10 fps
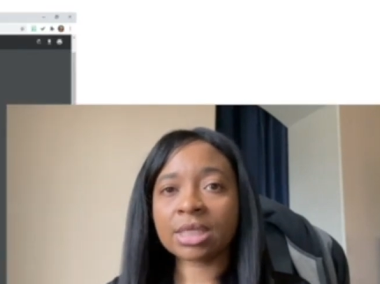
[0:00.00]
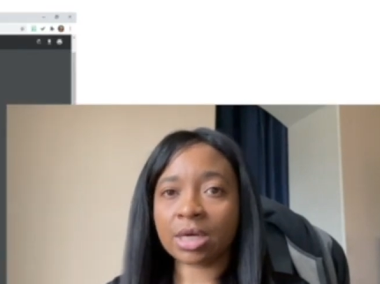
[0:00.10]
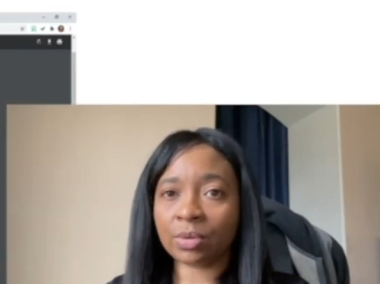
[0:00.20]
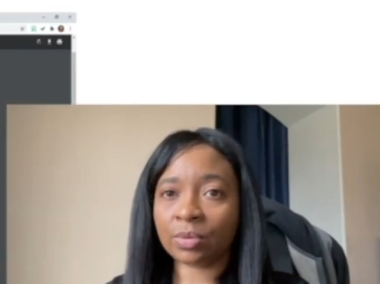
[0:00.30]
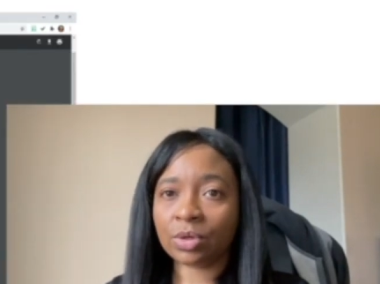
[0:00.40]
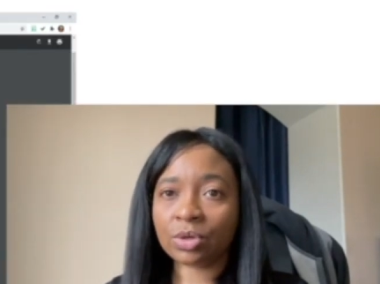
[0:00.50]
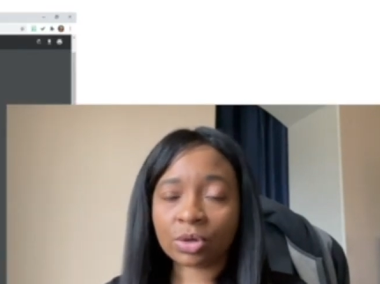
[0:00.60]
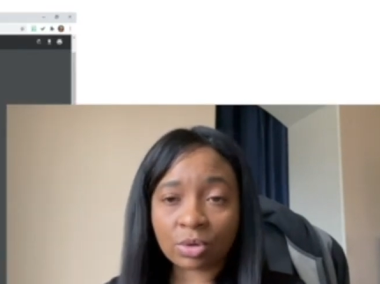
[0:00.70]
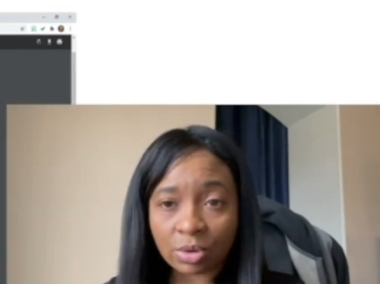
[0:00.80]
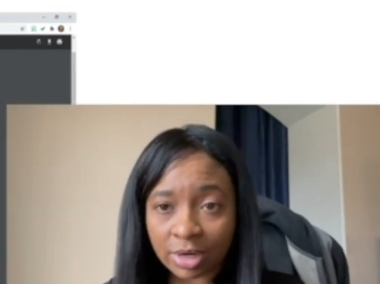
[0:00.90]
note, your
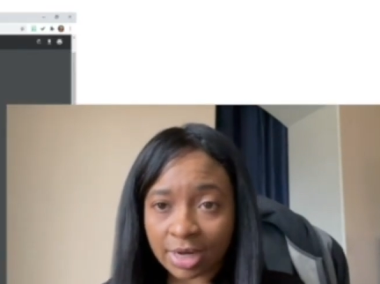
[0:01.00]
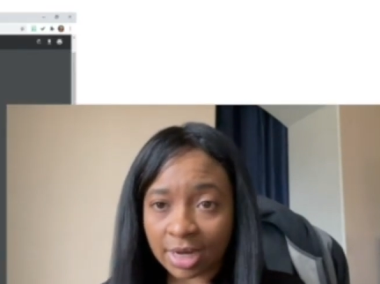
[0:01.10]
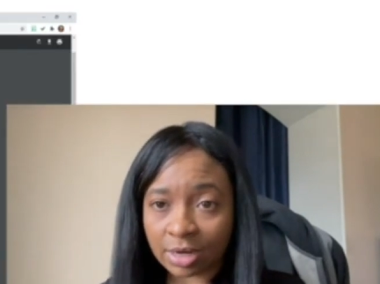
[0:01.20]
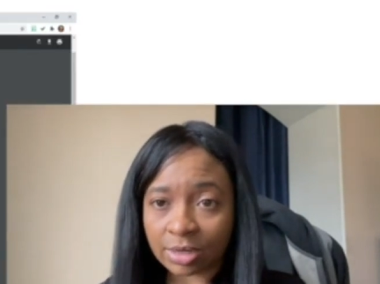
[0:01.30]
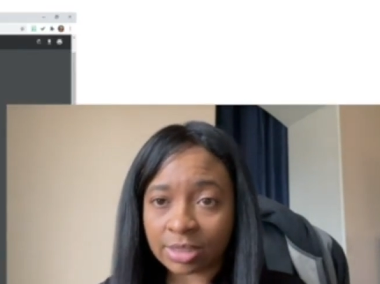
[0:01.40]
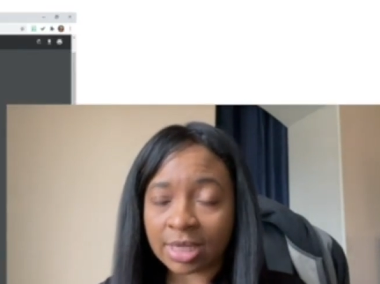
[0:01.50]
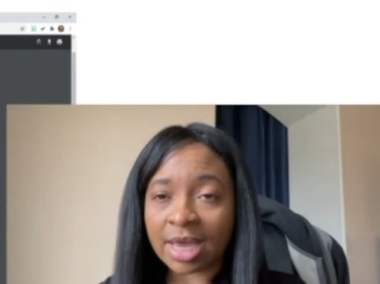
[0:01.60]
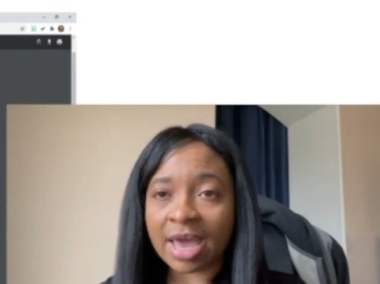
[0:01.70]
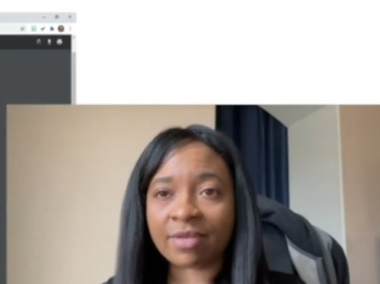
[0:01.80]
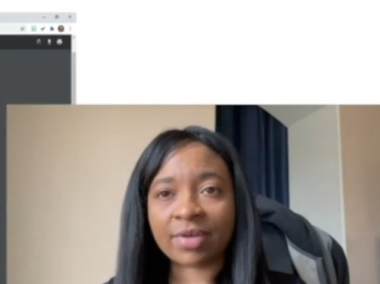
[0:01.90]
coordinators
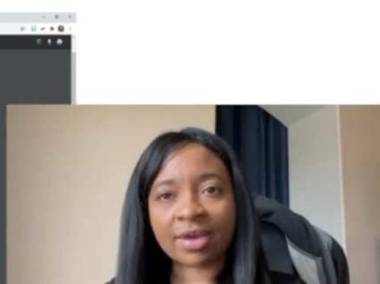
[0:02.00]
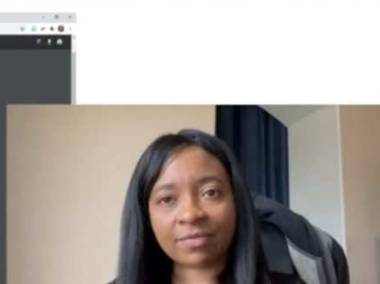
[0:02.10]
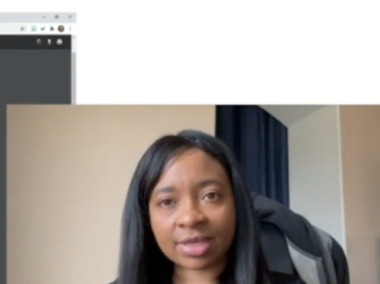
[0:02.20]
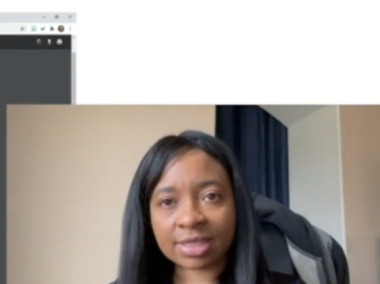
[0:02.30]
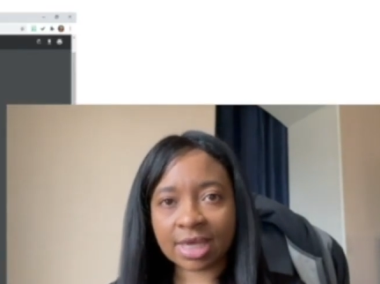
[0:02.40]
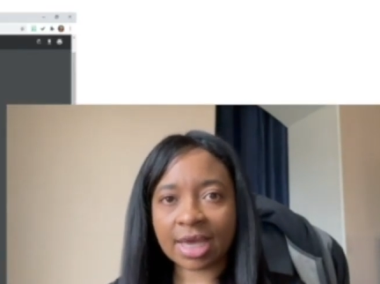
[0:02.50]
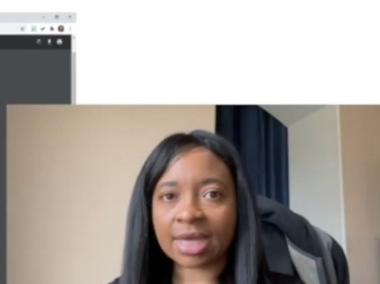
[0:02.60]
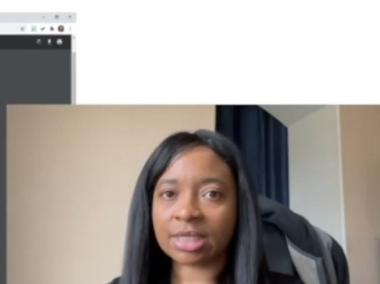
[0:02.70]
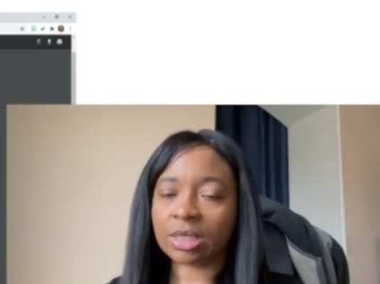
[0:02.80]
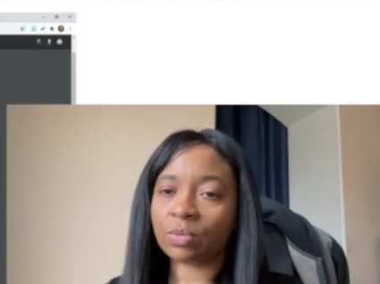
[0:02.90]
have FSA
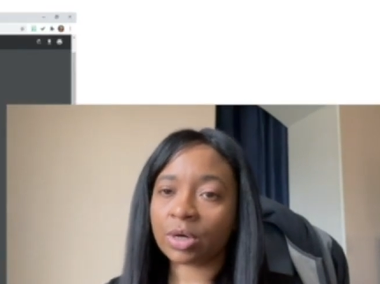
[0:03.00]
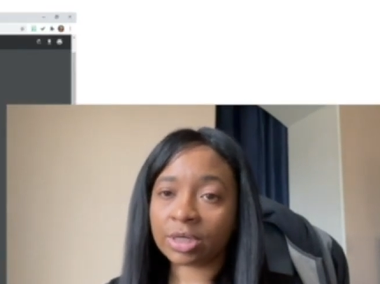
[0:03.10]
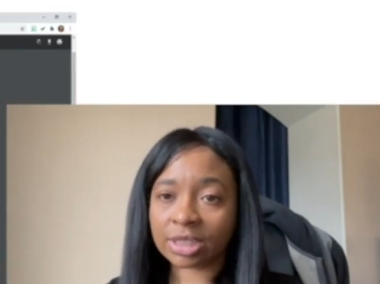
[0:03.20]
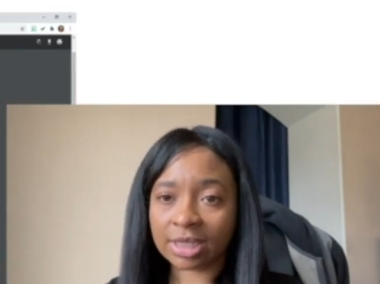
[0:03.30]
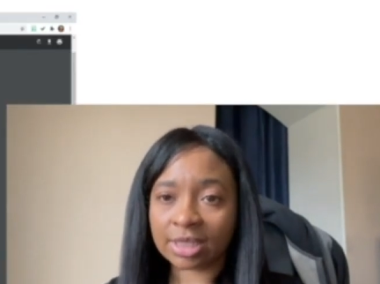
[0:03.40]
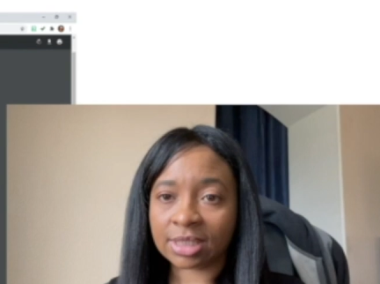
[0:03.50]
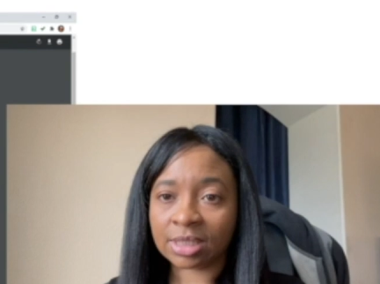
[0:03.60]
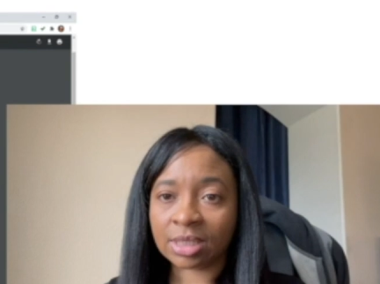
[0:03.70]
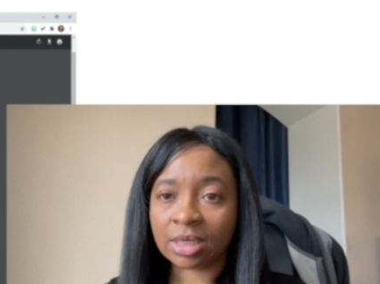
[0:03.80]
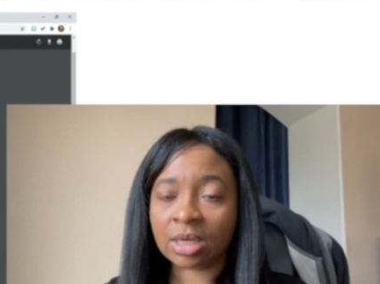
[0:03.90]
ID worksheets
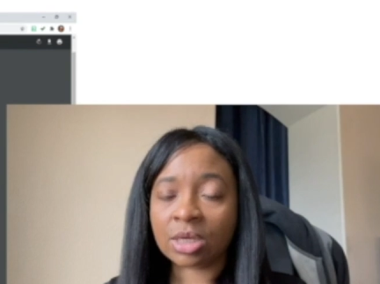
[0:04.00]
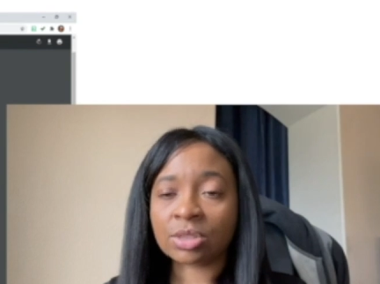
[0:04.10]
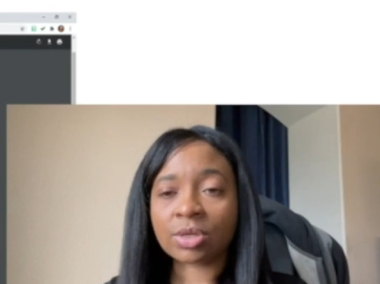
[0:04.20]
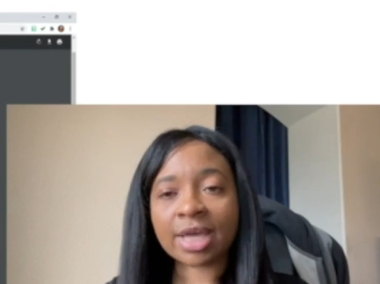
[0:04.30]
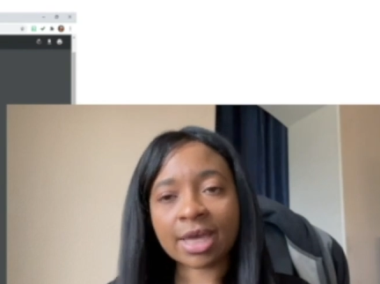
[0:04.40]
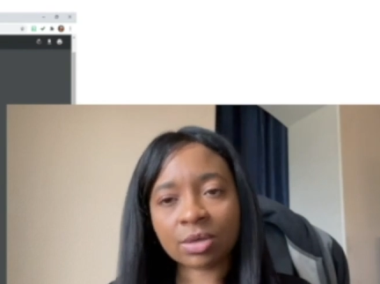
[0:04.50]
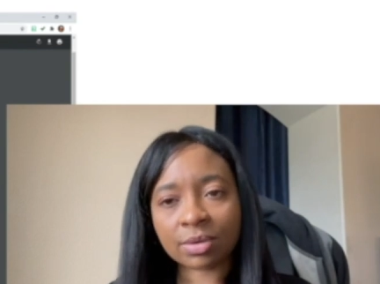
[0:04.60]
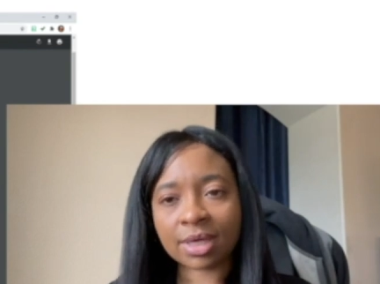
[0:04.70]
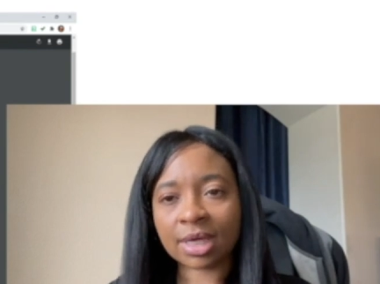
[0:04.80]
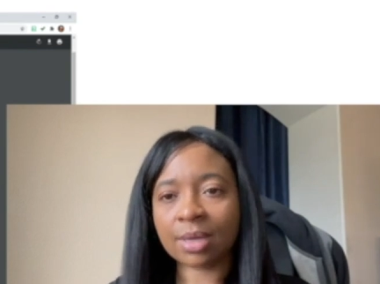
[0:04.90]
so that you
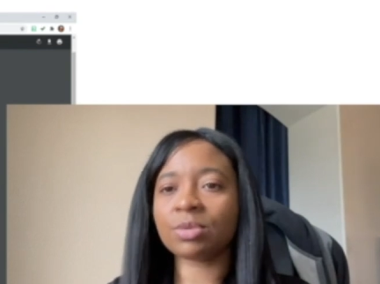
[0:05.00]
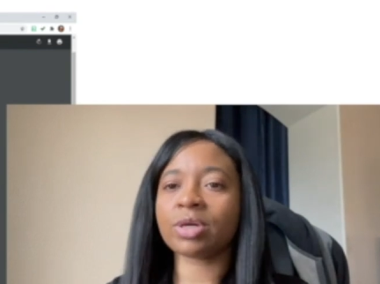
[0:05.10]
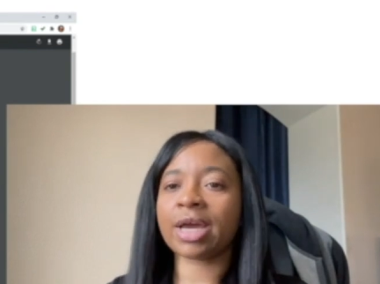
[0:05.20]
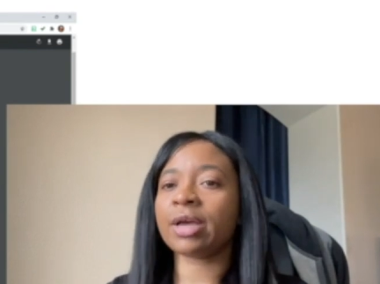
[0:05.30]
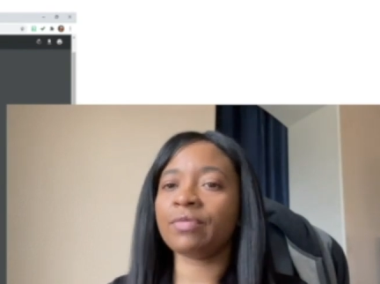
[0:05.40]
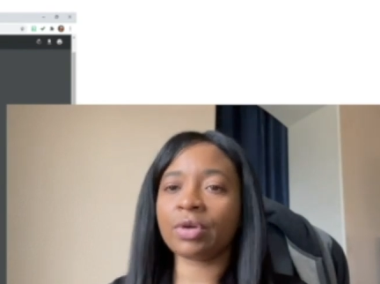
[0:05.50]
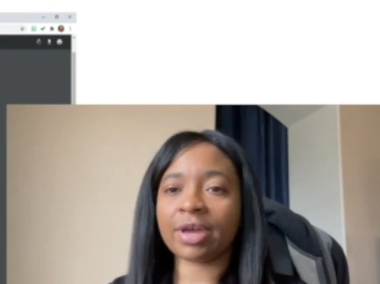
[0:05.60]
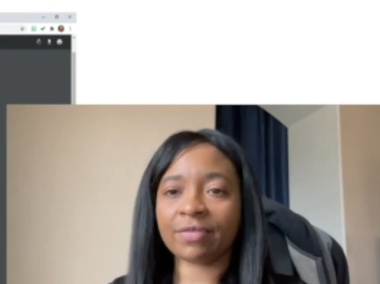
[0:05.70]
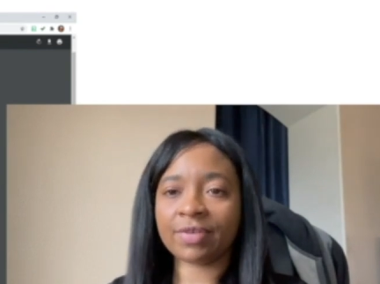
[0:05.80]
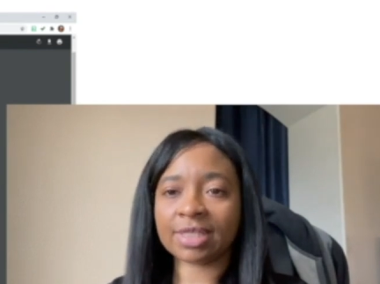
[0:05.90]
can keep track of your
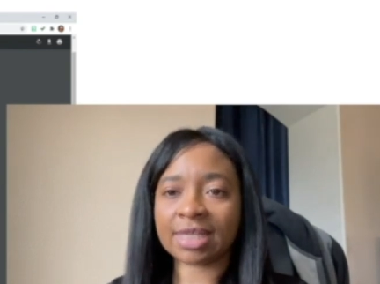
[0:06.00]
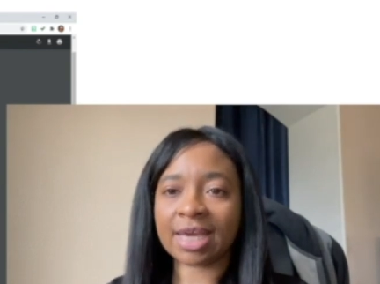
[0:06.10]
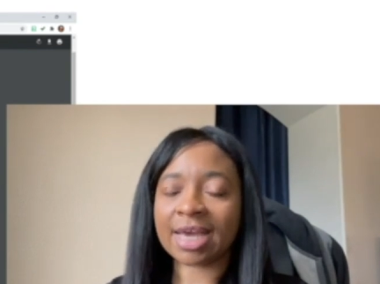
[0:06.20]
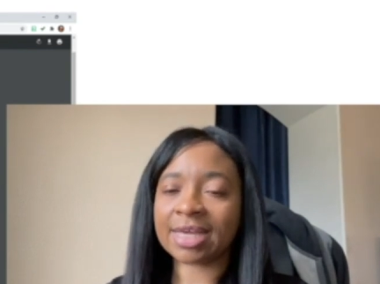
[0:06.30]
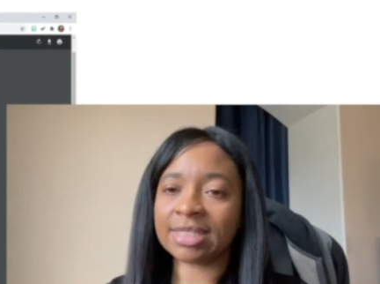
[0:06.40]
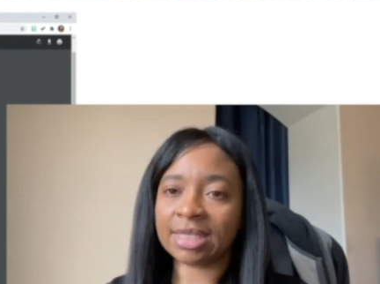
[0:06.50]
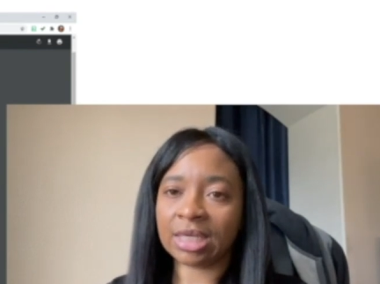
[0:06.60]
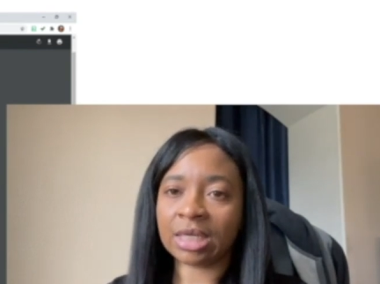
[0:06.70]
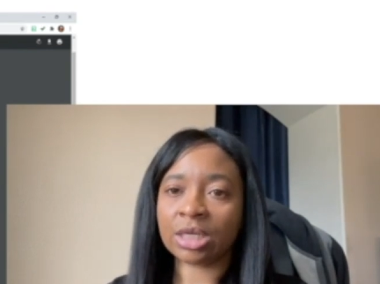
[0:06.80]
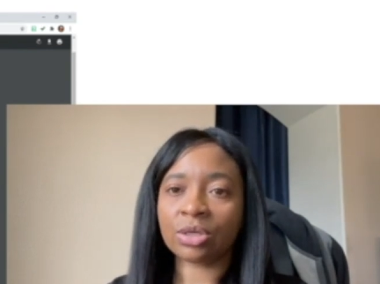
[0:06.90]
FSA
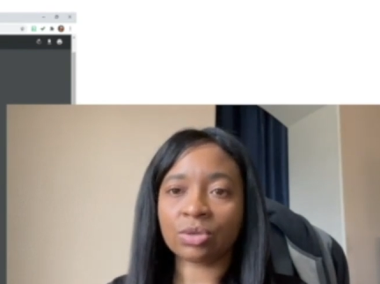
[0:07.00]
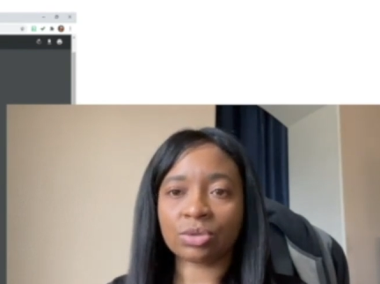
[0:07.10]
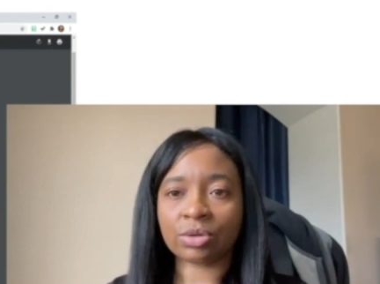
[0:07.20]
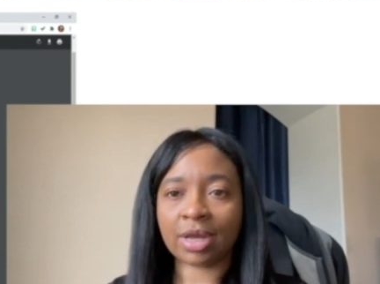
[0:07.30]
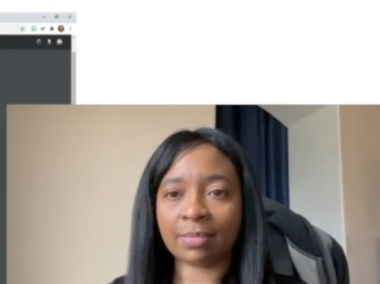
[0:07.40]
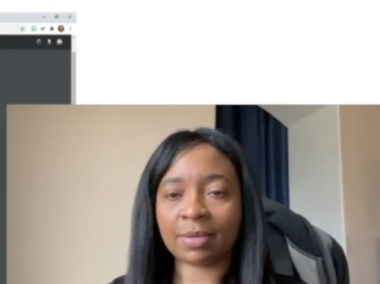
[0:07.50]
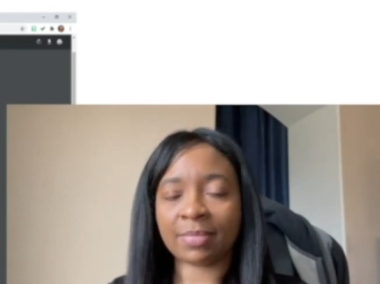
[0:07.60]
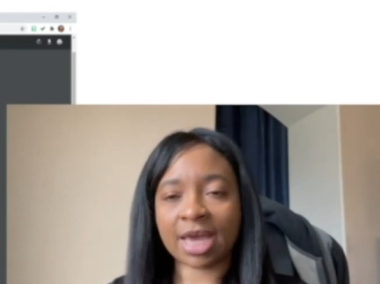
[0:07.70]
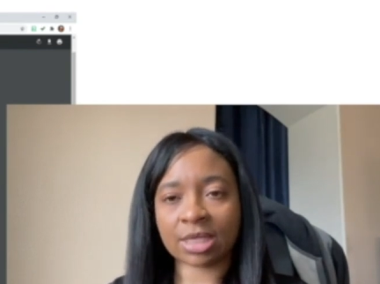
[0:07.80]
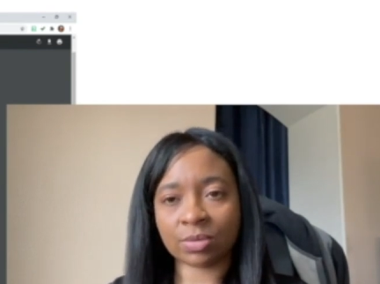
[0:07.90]
ID username and
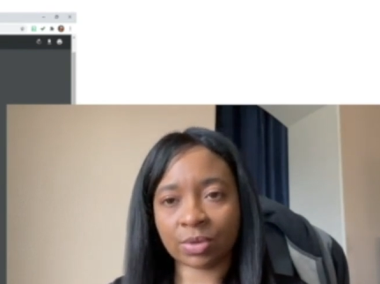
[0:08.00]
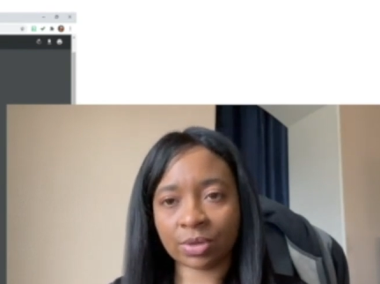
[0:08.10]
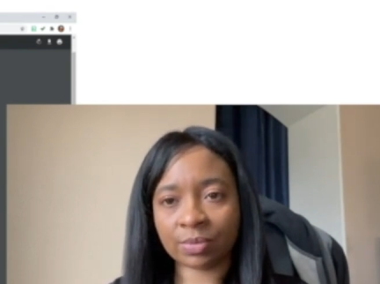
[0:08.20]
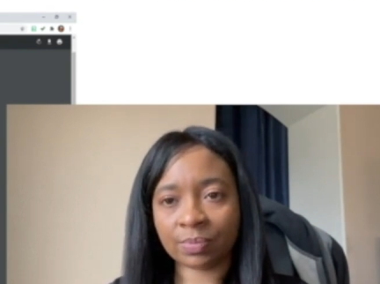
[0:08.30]
password.